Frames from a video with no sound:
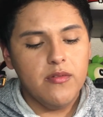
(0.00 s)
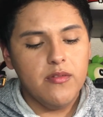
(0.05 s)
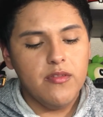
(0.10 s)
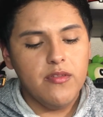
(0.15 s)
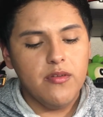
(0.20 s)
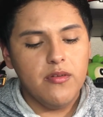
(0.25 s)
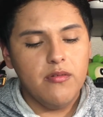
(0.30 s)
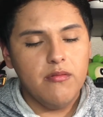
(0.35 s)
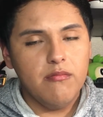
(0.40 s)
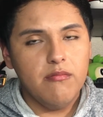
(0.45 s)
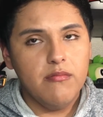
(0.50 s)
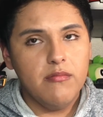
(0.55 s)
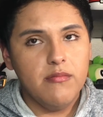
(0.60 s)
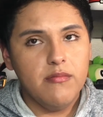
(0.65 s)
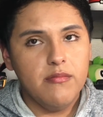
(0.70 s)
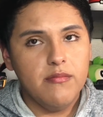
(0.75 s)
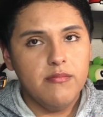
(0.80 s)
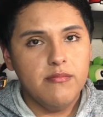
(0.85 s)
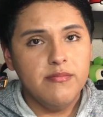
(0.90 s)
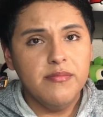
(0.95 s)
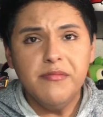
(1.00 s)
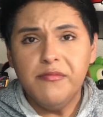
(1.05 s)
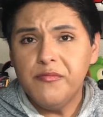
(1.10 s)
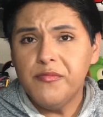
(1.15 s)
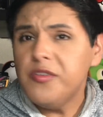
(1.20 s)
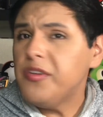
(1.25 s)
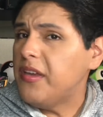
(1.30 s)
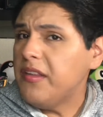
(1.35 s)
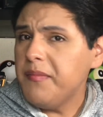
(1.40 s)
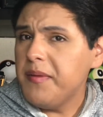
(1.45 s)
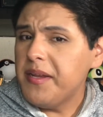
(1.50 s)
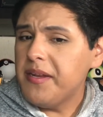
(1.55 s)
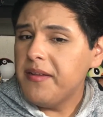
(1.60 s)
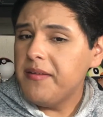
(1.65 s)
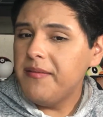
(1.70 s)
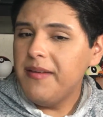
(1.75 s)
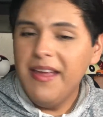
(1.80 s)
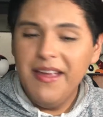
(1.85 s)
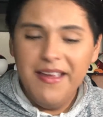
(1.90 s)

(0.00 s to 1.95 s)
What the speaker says: So you guys made it.